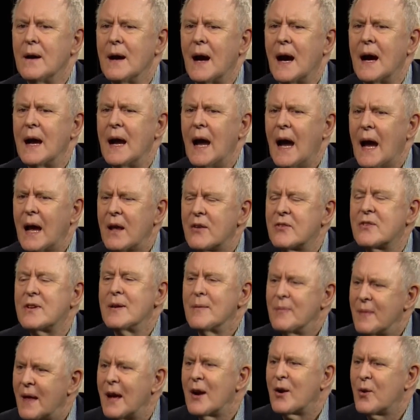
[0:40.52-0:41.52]
I asked
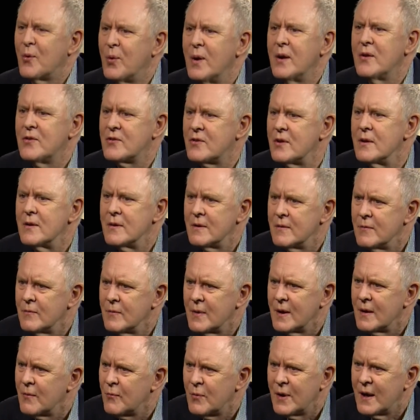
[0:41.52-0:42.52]
him that question.
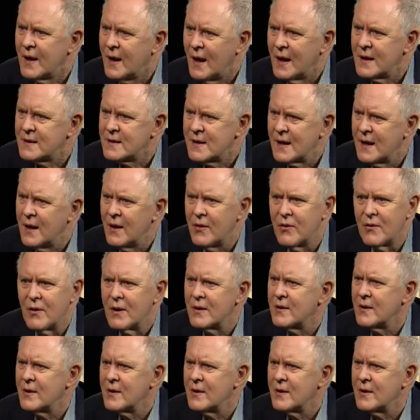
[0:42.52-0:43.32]
When we got together,